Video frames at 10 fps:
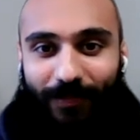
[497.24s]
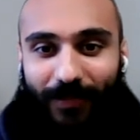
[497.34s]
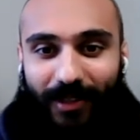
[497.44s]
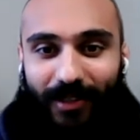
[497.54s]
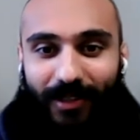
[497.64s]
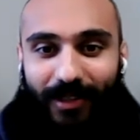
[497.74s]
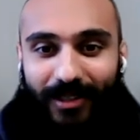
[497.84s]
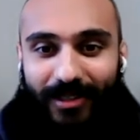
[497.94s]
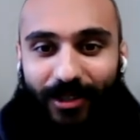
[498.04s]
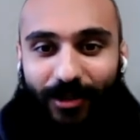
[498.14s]
Right?
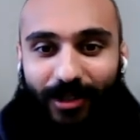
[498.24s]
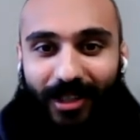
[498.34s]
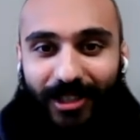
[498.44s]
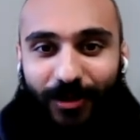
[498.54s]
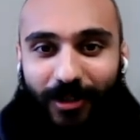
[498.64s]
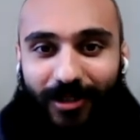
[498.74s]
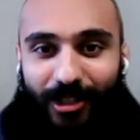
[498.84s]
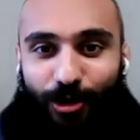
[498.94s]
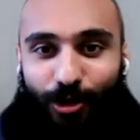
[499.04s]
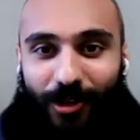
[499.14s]
See you in the
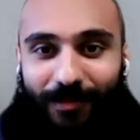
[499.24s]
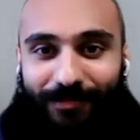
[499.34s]
next one.